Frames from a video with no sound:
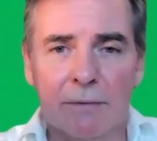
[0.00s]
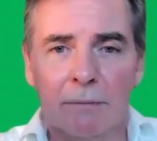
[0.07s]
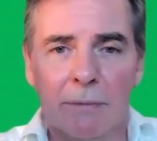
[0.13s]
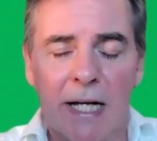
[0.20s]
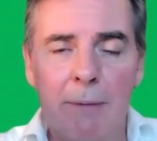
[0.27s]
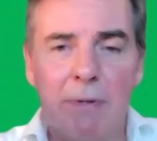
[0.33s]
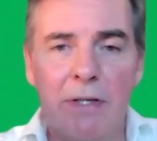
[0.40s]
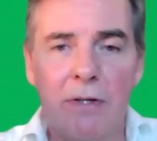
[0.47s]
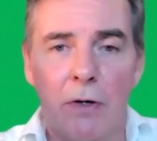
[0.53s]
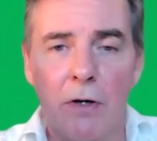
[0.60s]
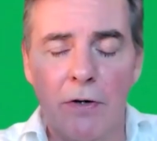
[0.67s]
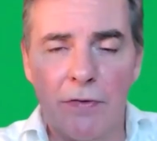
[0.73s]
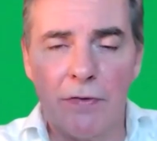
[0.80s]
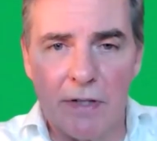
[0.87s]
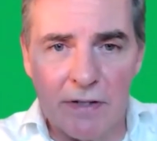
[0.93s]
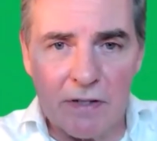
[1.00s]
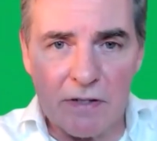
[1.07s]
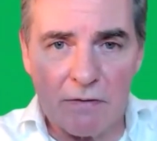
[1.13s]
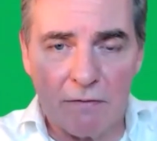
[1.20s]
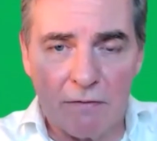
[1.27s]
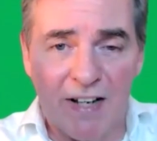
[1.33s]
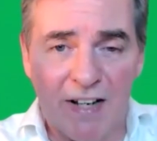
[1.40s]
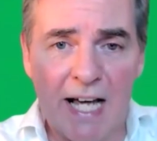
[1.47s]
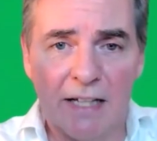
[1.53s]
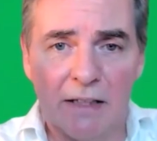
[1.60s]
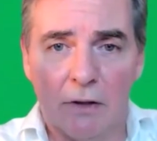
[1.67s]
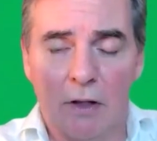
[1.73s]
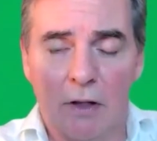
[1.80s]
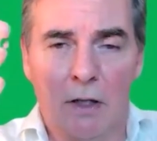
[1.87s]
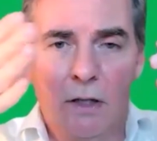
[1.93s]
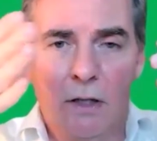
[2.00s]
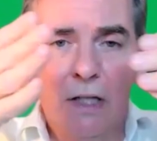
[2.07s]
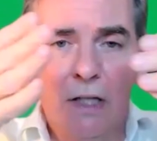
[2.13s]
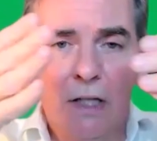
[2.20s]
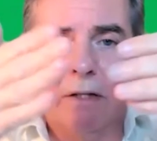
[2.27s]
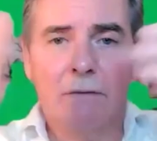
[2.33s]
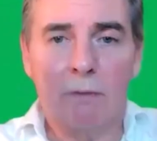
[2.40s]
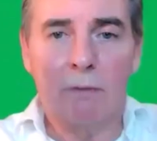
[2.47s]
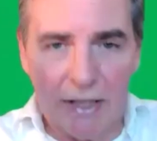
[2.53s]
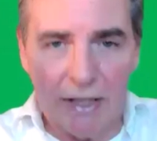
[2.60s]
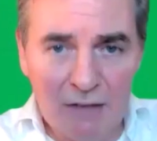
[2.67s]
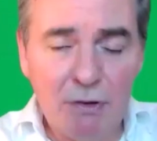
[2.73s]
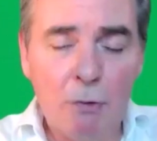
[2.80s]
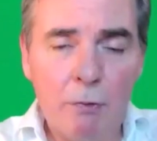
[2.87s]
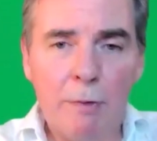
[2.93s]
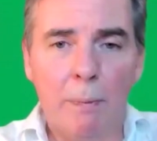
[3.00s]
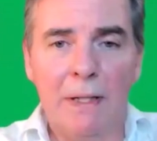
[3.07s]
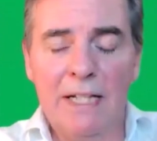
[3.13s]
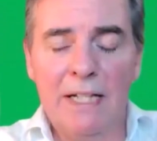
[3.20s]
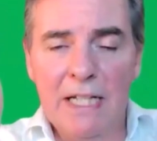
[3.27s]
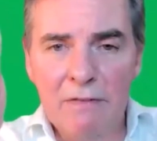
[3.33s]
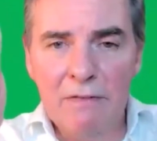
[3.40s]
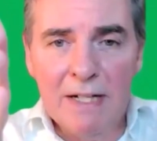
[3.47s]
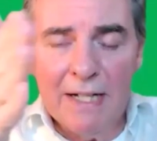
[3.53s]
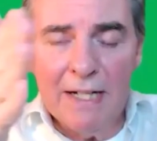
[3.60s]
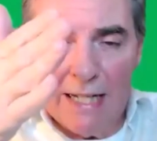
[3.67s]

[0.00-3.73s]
maybe the earth is flat or whatever we believe.